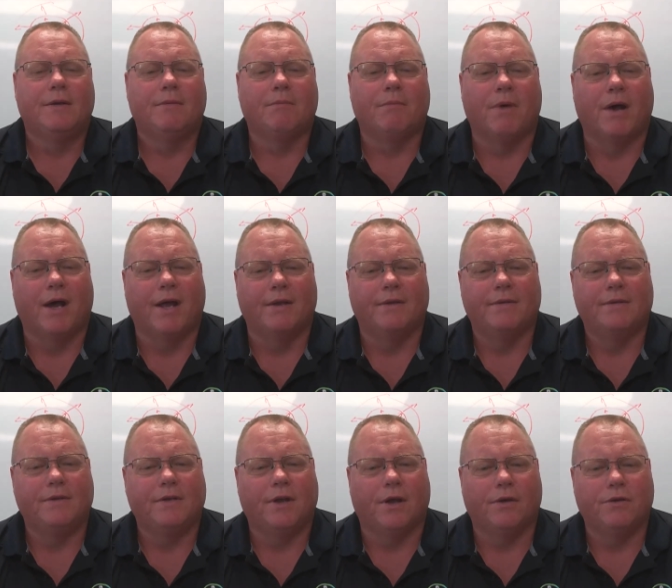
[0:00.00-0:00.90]
But,
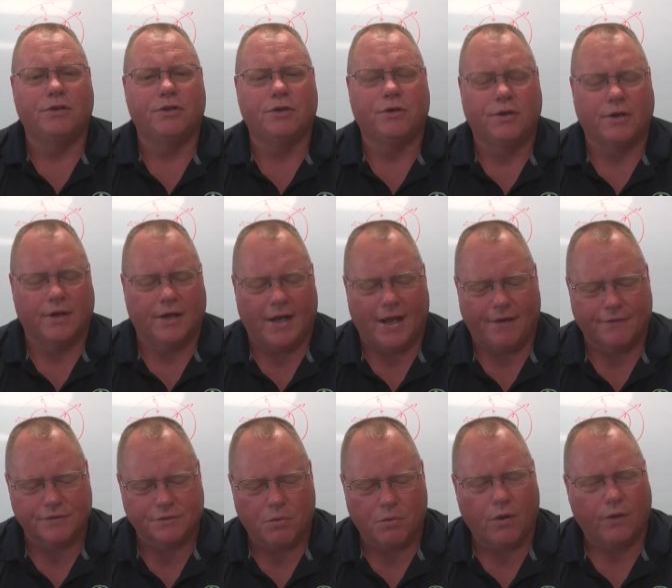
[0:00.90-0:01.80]
you could
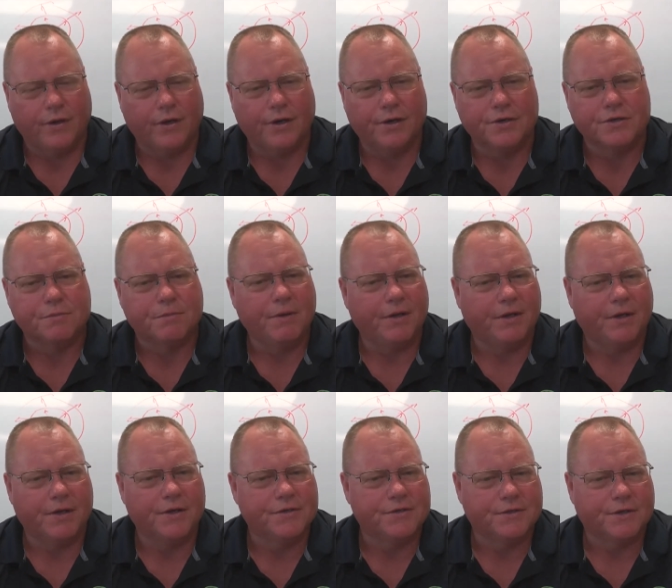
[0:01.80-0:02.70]
have small ears
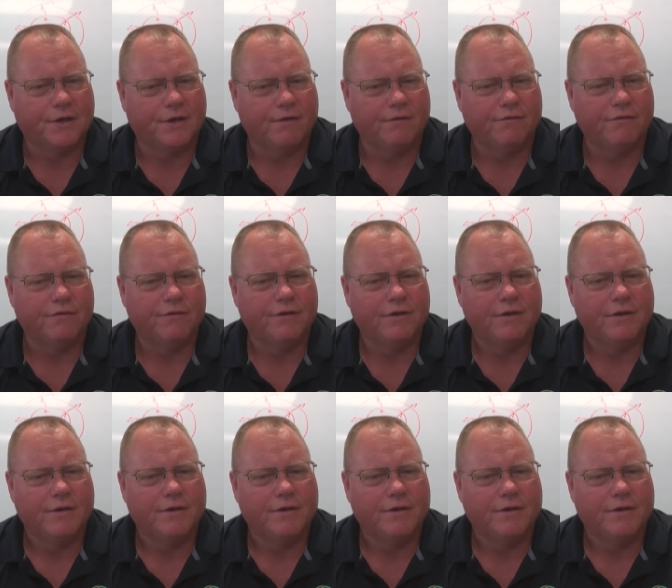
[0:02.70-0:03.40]
because of